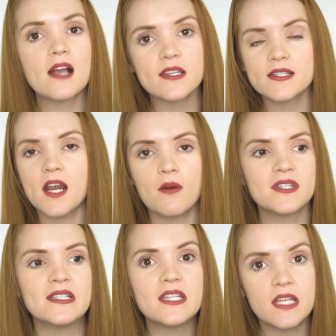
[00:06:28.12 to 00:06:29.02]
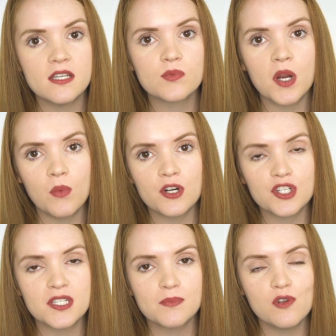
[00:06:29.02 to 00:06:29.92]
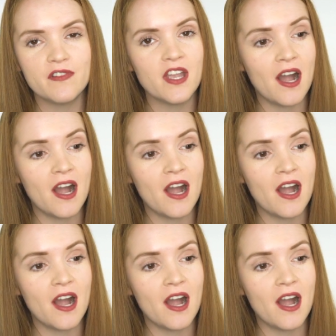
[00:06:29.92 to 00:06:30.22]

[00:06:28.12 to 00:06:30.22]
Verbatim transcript: As I said, I was in tears when I watched this movie.